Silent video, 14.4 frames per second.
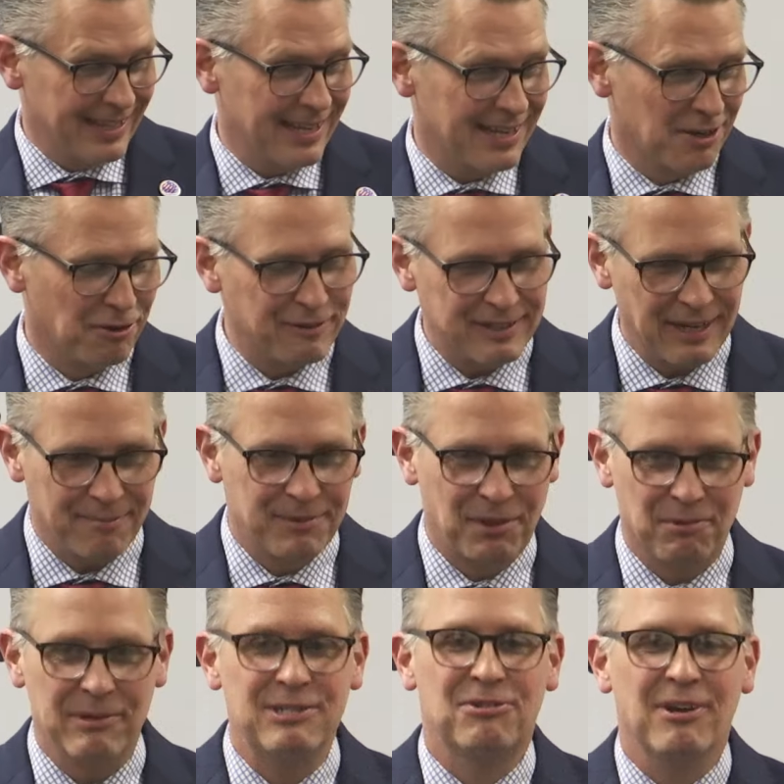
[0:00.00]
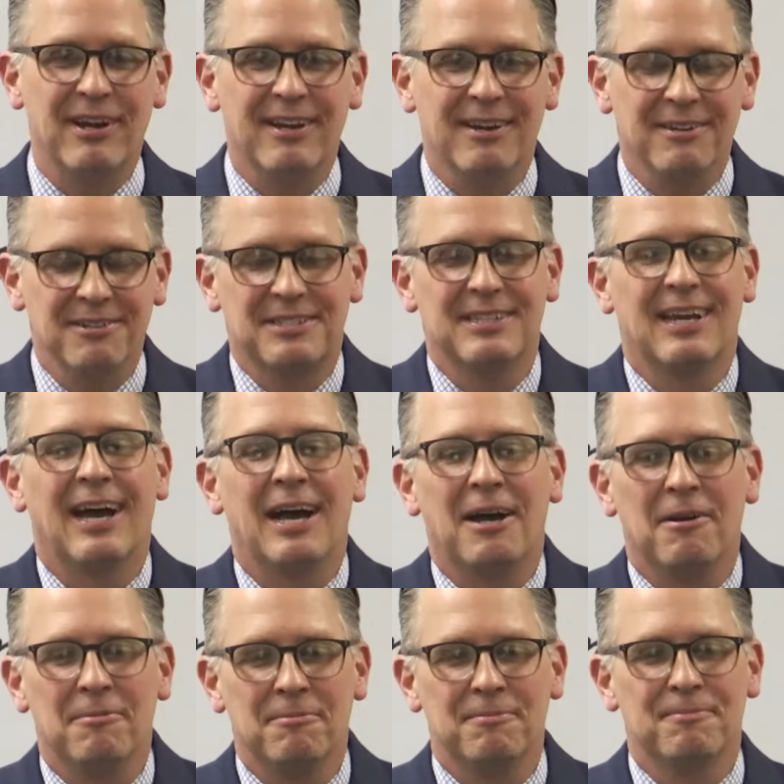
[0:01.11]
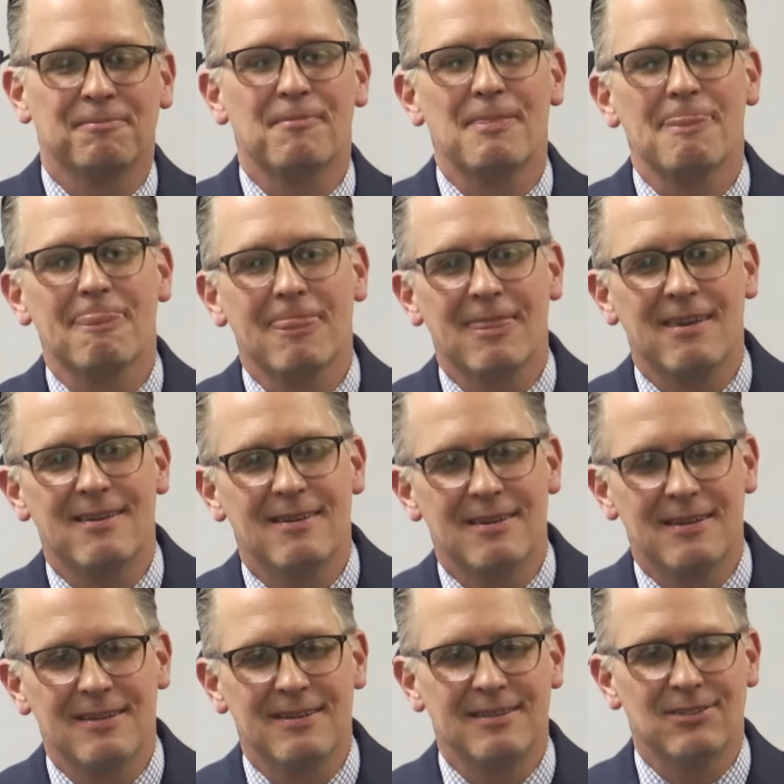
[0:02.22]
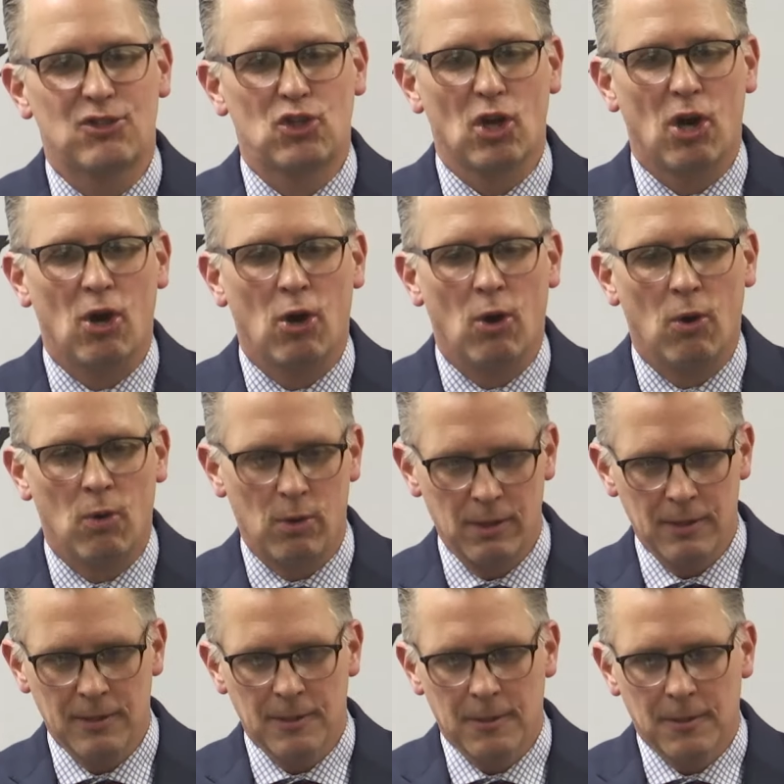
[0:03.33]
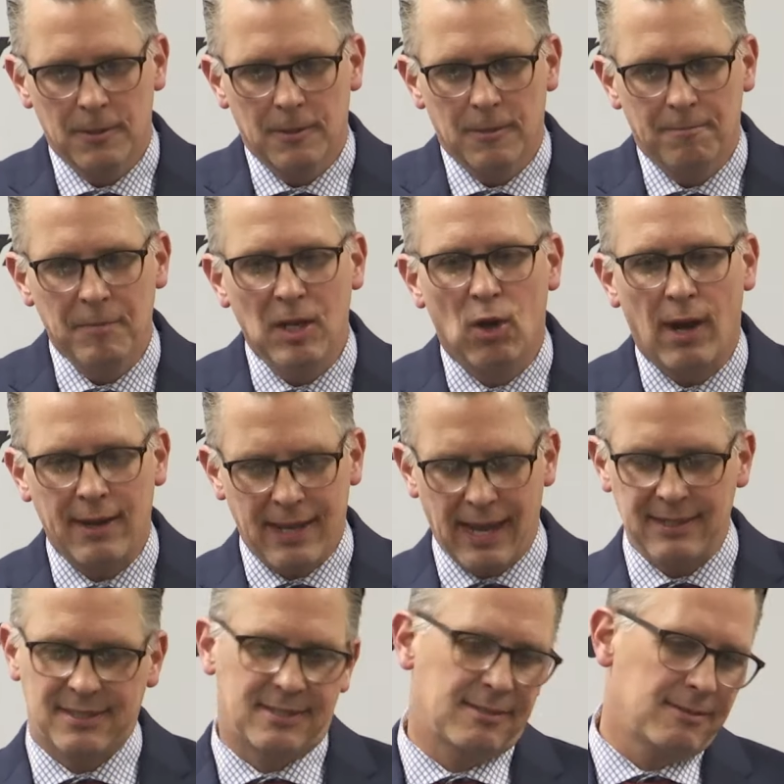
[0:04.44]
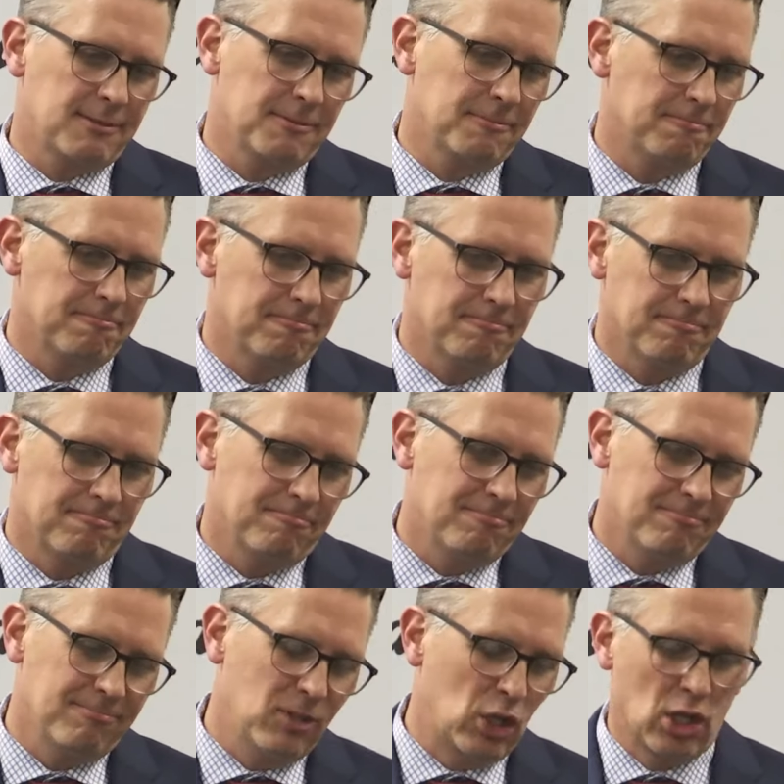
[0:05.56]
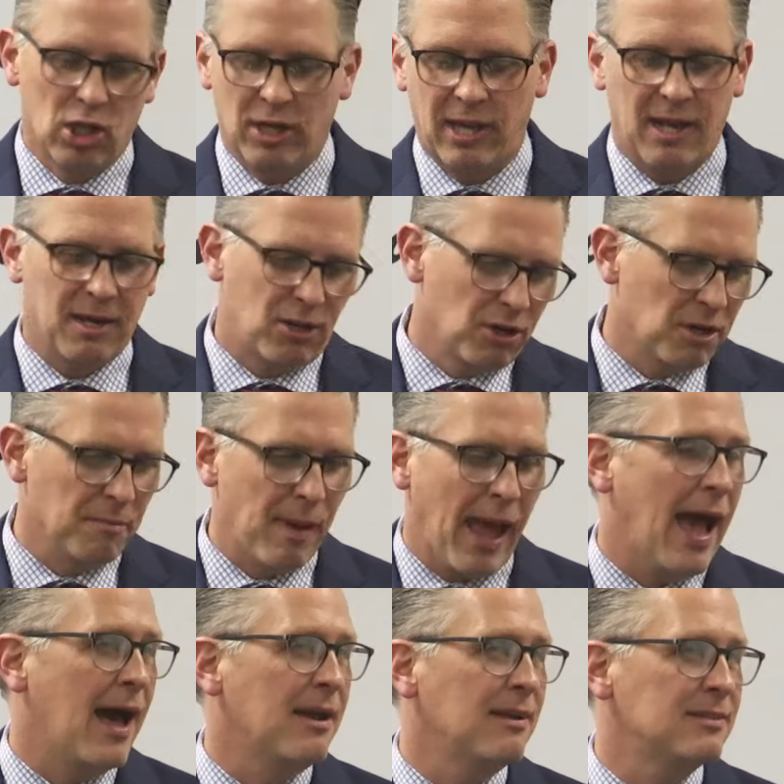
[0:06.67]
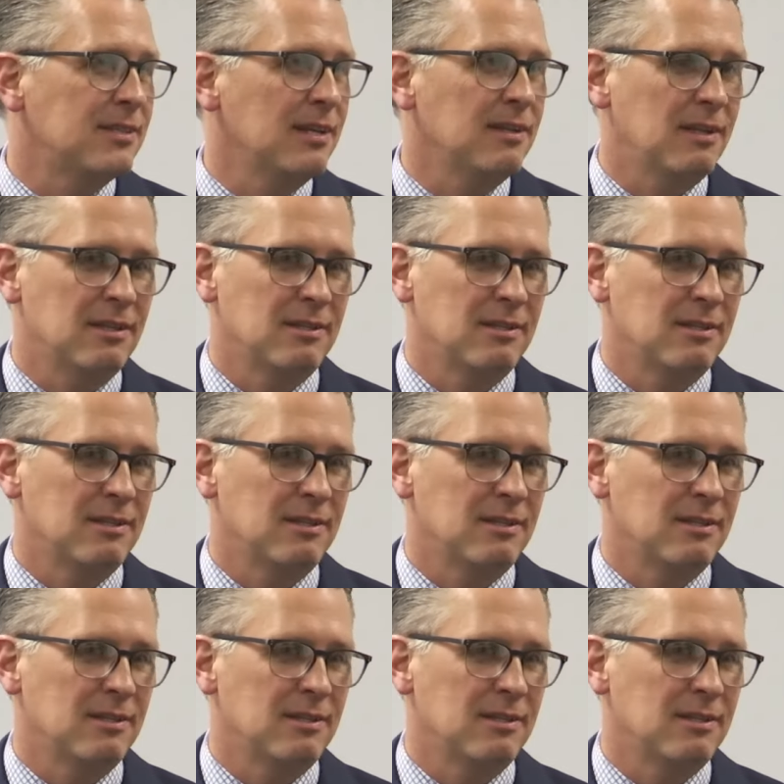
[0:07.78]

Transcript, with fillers: league in overtime three straight years. Um, so, you know, I guess you could look at it good or bad. Is it